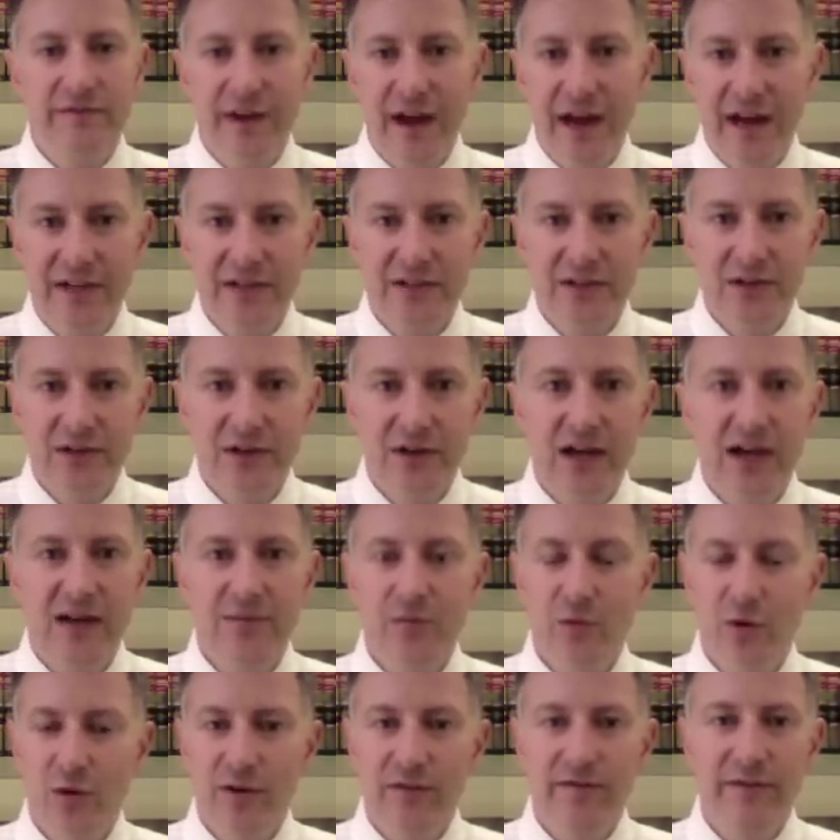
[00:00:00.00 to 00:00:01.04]
faster
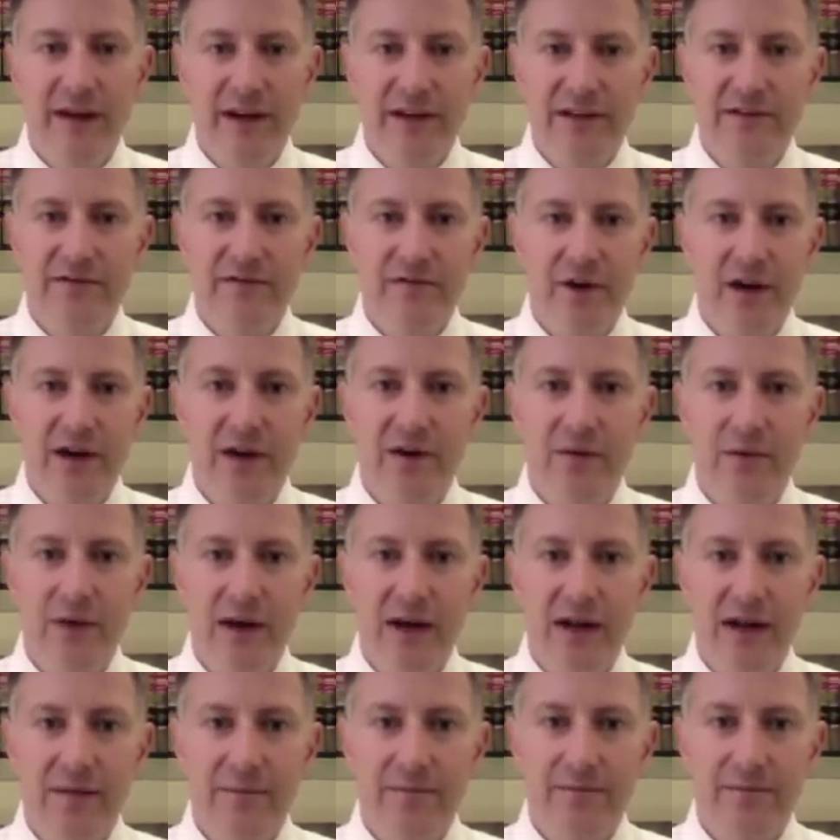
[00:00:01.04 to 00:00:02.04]
and more effective right away.